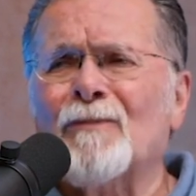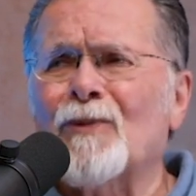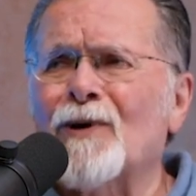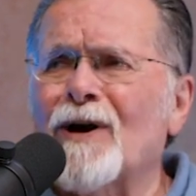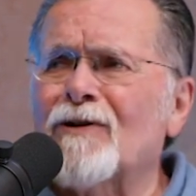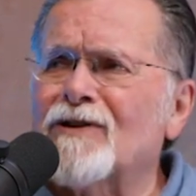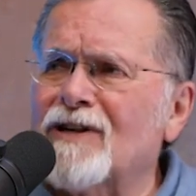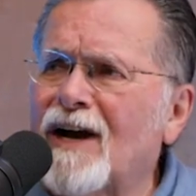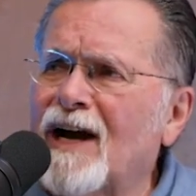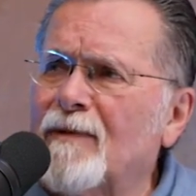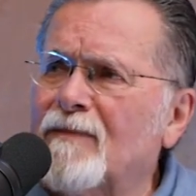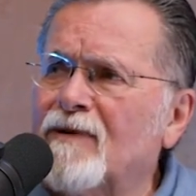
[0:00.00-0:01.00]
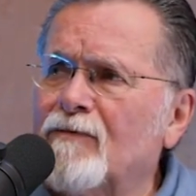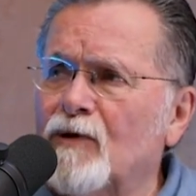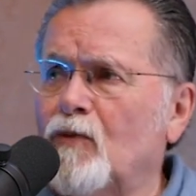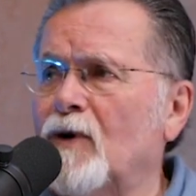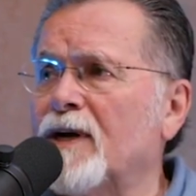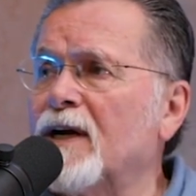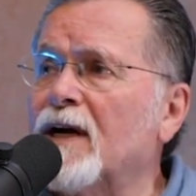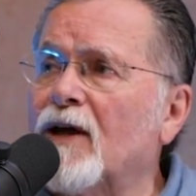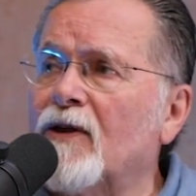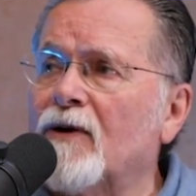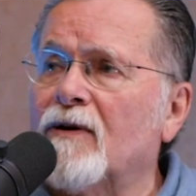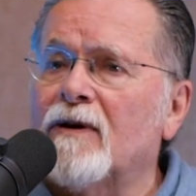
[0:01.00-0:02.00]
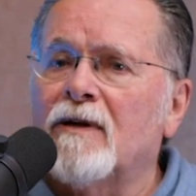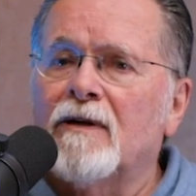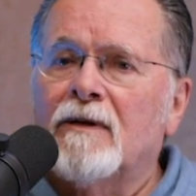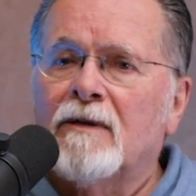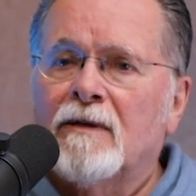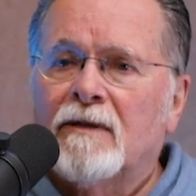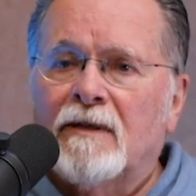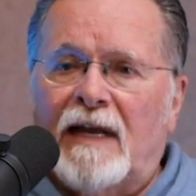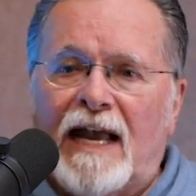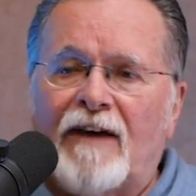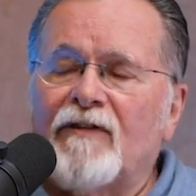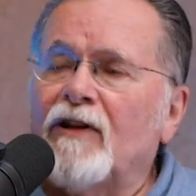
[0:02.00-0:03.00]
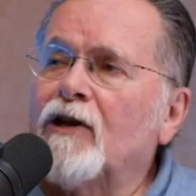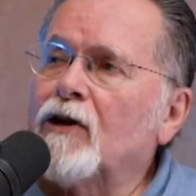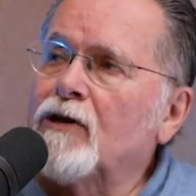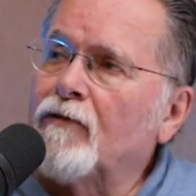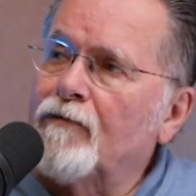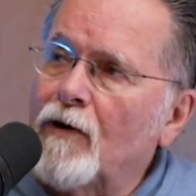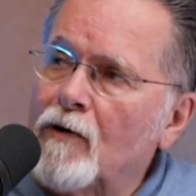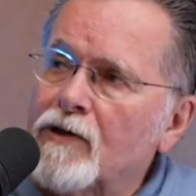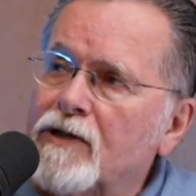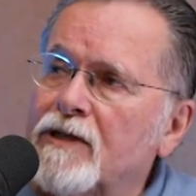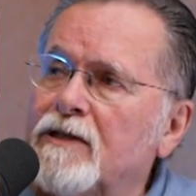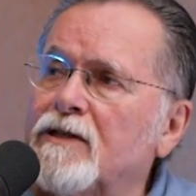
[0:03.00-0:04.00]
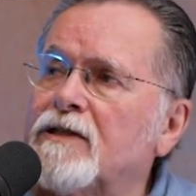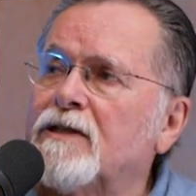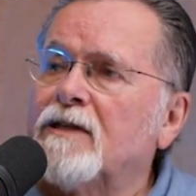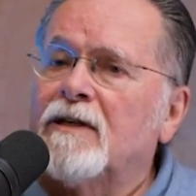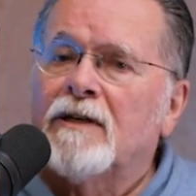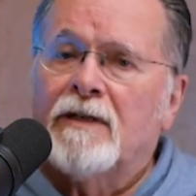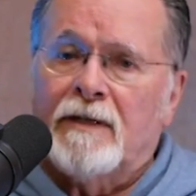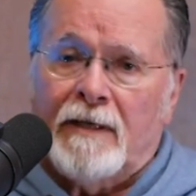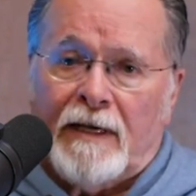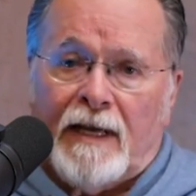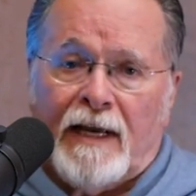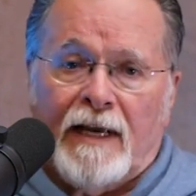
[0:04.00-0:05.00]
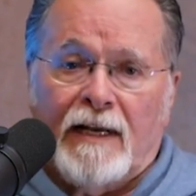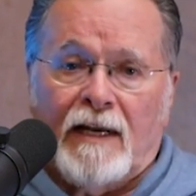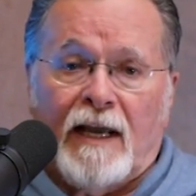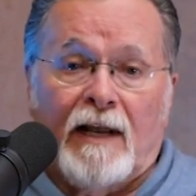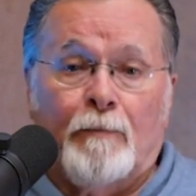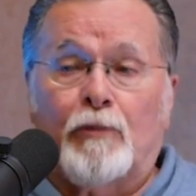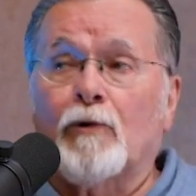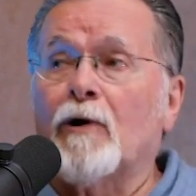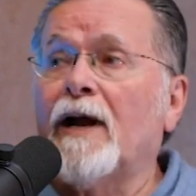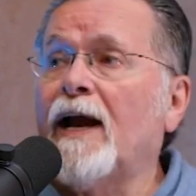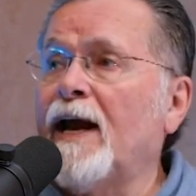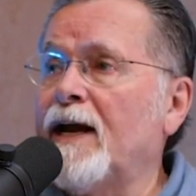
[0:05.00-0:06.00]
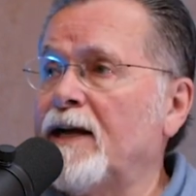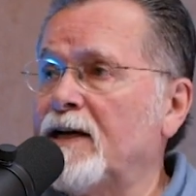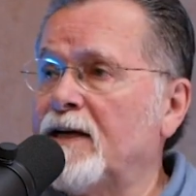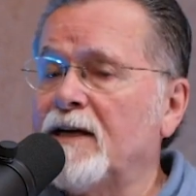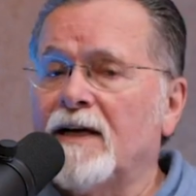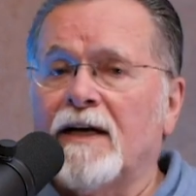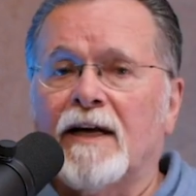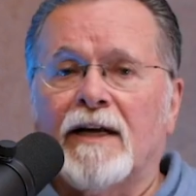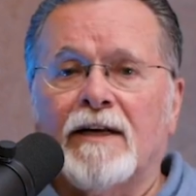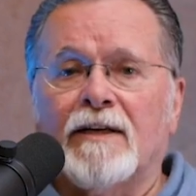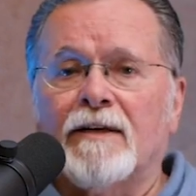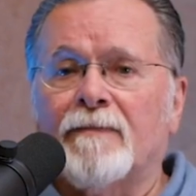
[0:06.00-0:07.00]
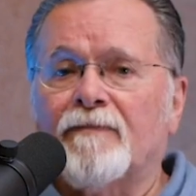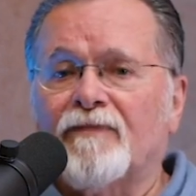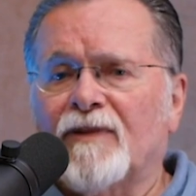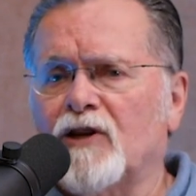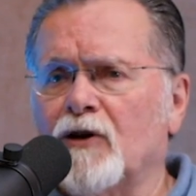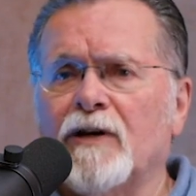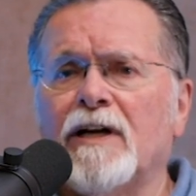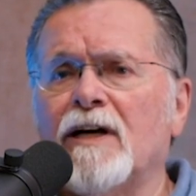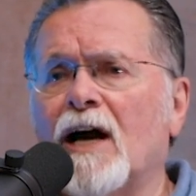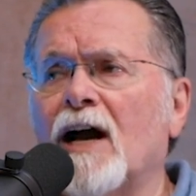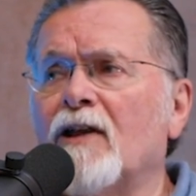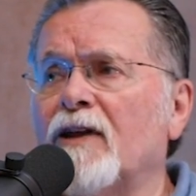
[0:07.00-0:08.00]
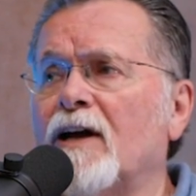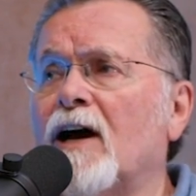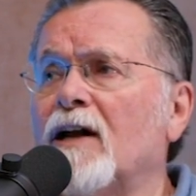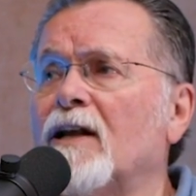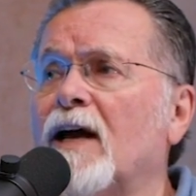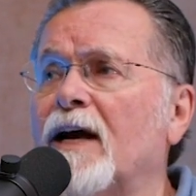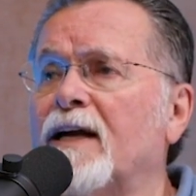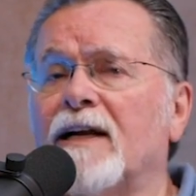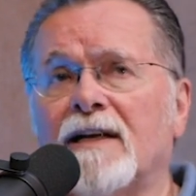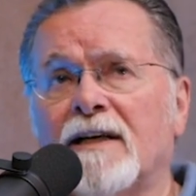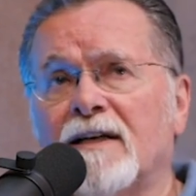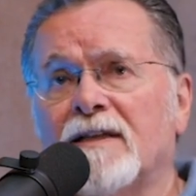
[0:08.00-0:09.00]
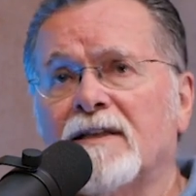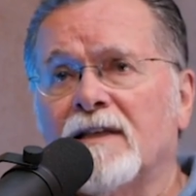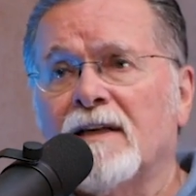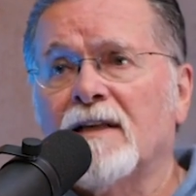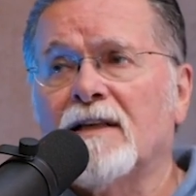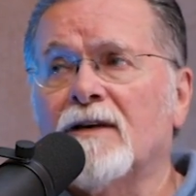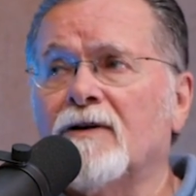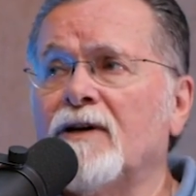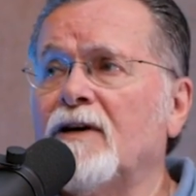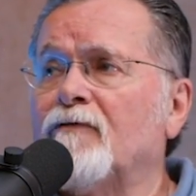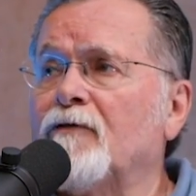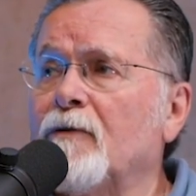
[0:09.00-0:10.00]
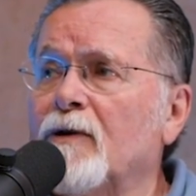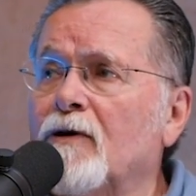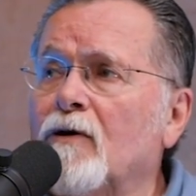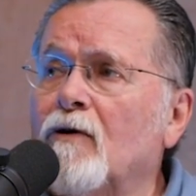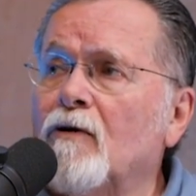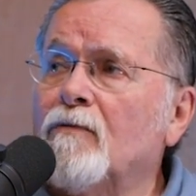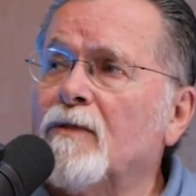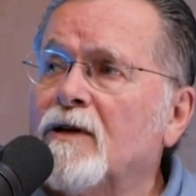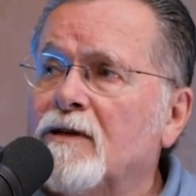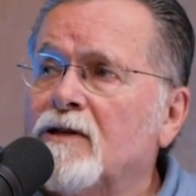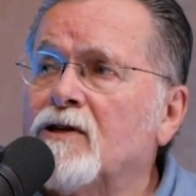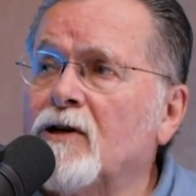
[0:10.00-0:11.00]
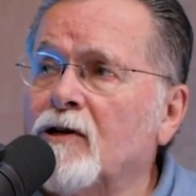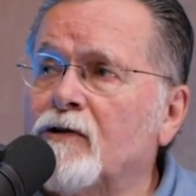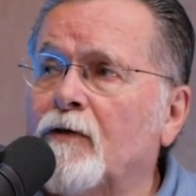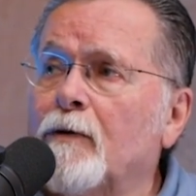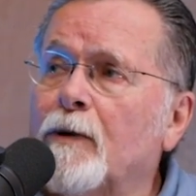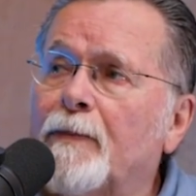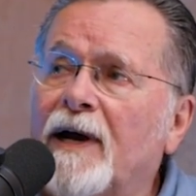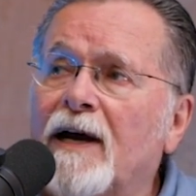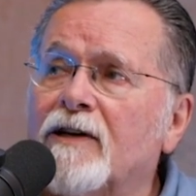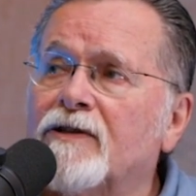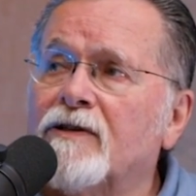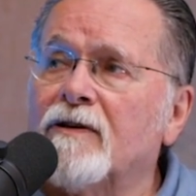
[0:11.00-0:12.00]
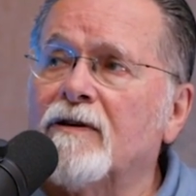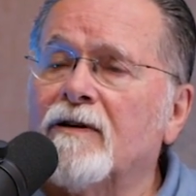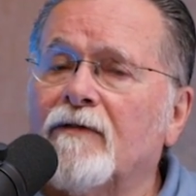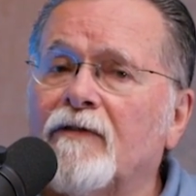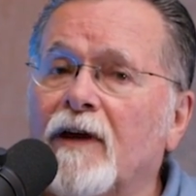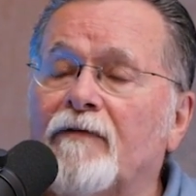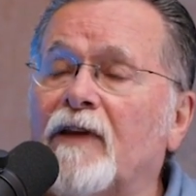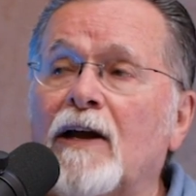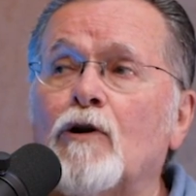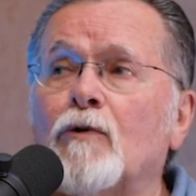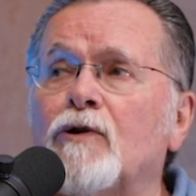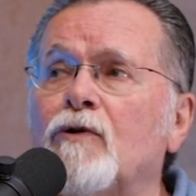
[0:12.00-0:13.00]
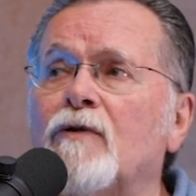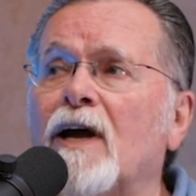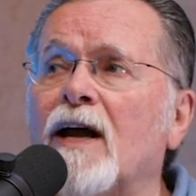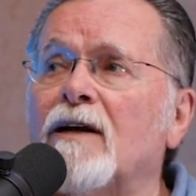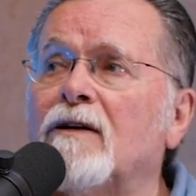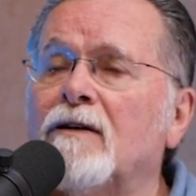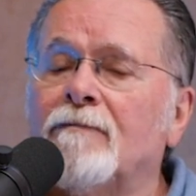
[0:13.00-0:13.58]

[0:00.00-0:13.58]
prayer time with one another, having their devotions and and praying and turning on the online and learning from their home church, from the pastor. If, if they don't do that,